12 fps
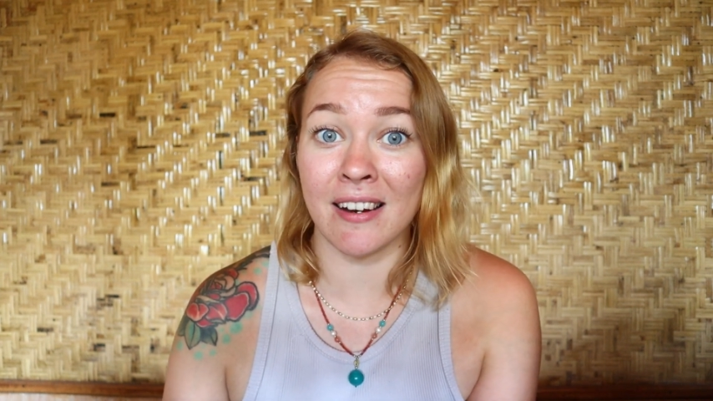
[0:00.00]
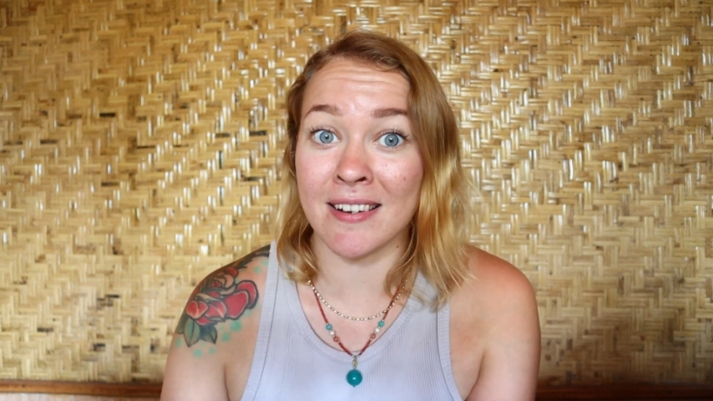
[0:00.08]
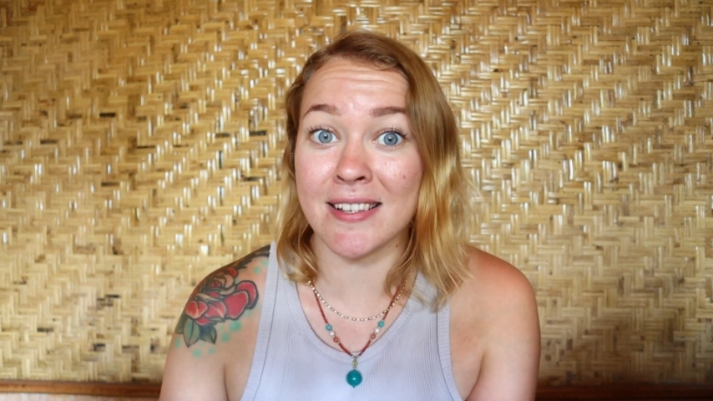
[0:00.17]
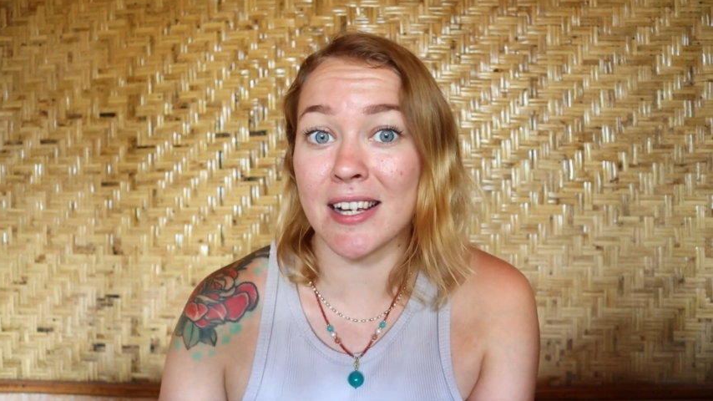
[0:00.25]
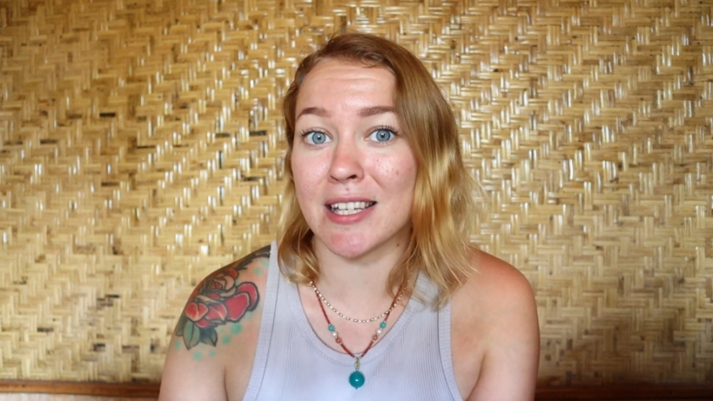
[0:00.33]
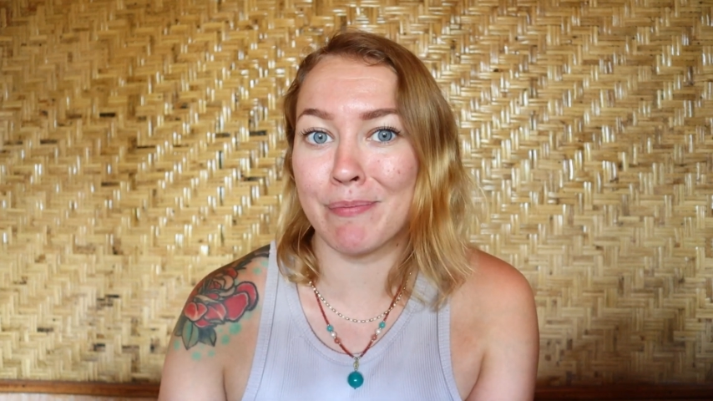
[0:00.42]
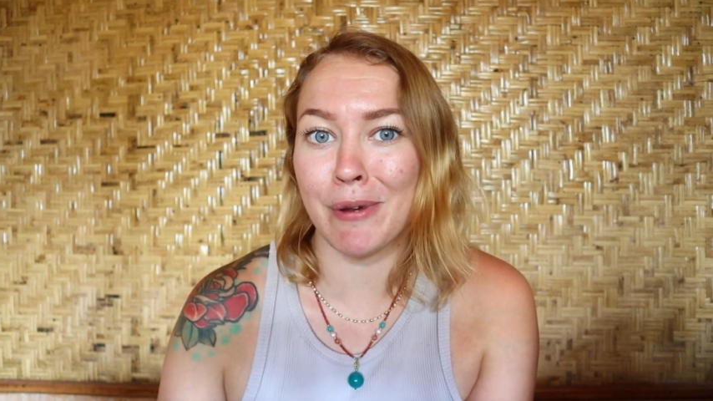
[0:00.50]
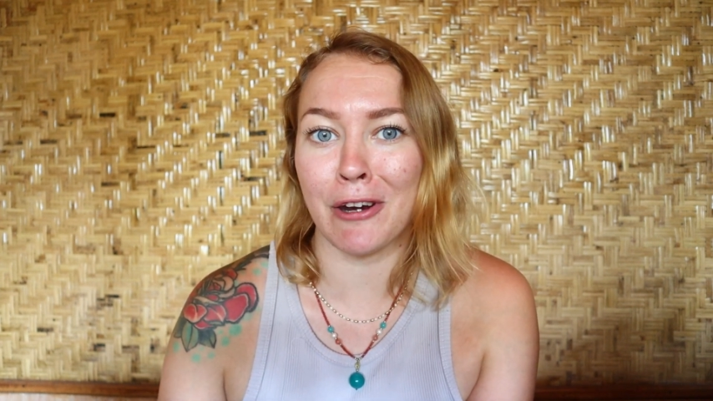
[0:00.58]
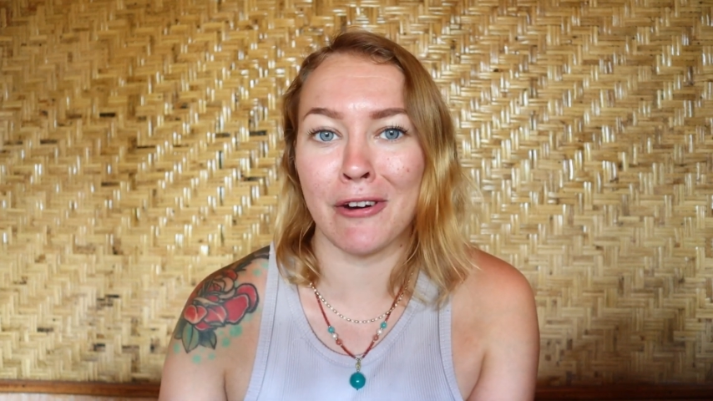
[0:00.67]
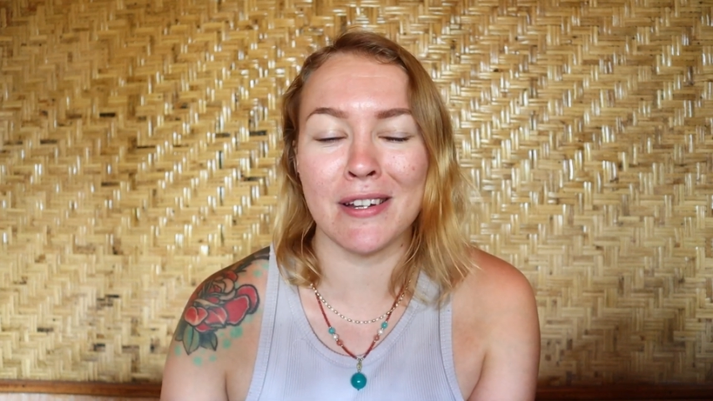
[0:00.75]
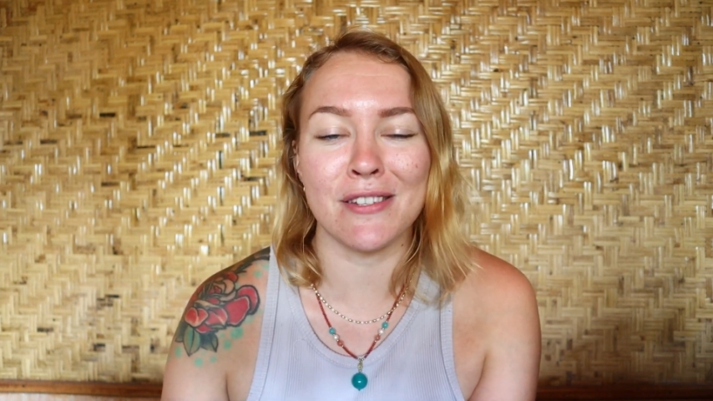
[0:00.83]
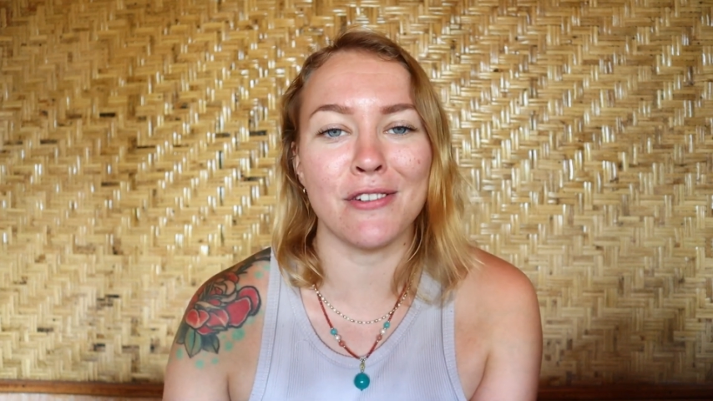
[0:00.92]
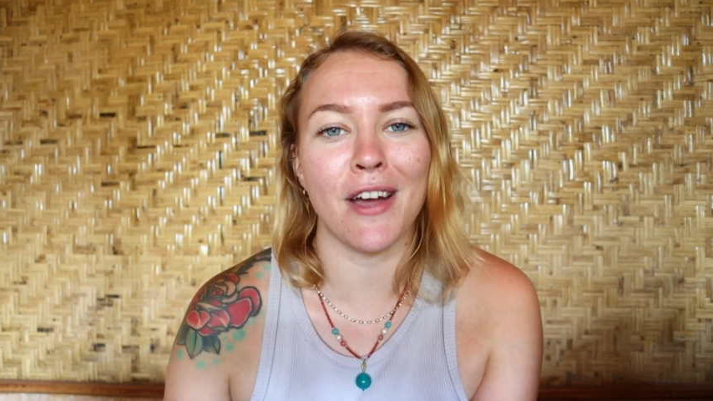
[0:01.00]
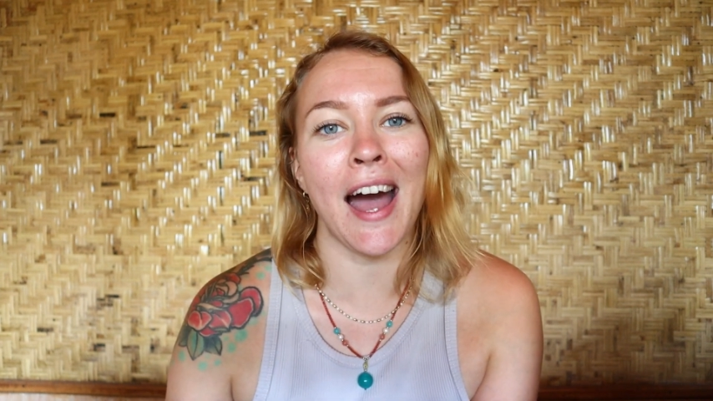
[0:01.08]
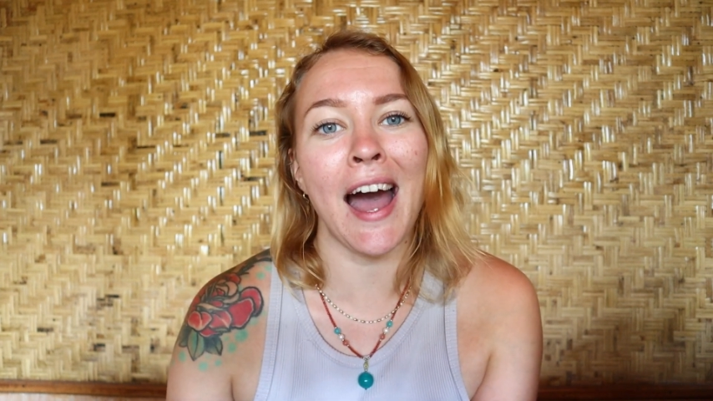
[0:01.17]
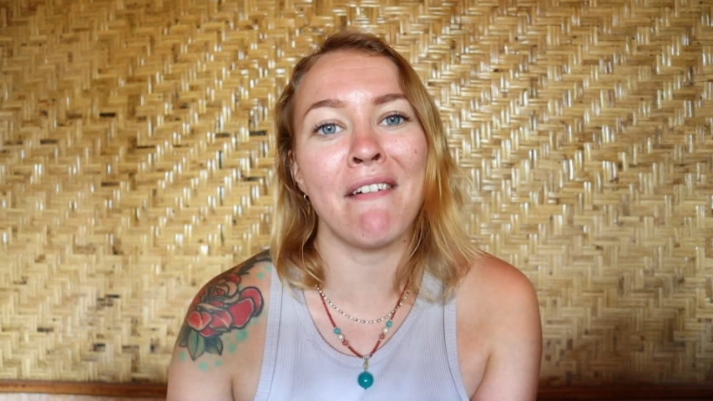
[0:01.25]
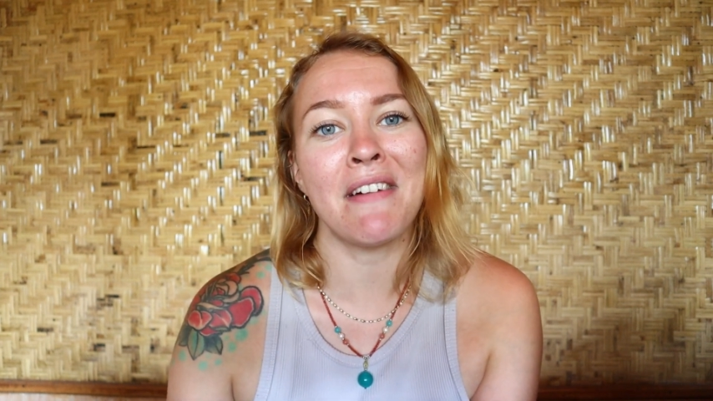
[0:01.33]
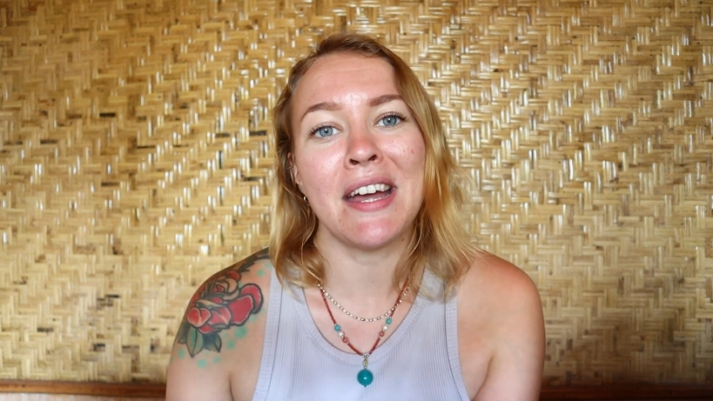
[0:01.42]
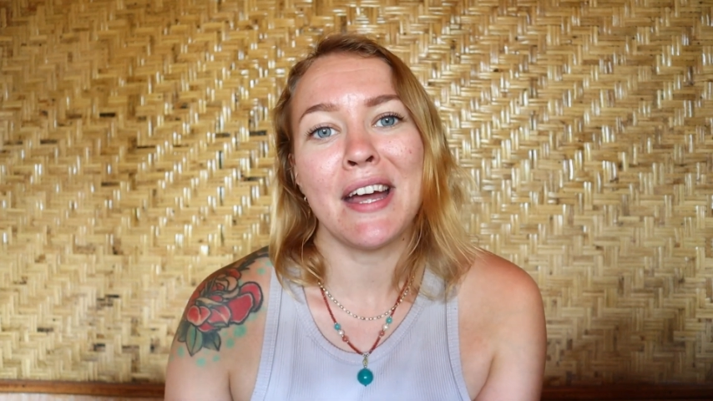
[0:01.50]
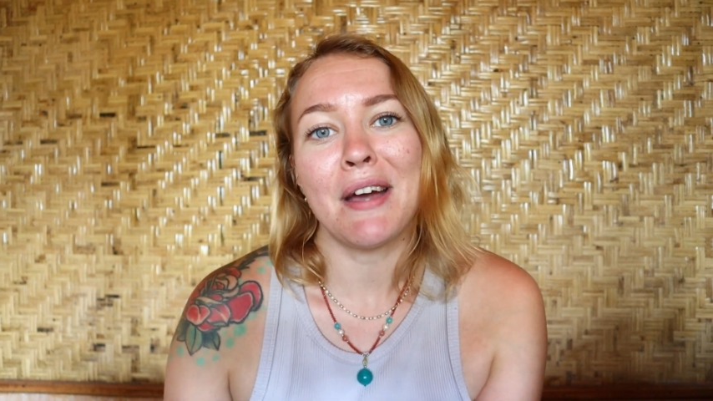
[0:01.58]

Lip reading: nice experience to have,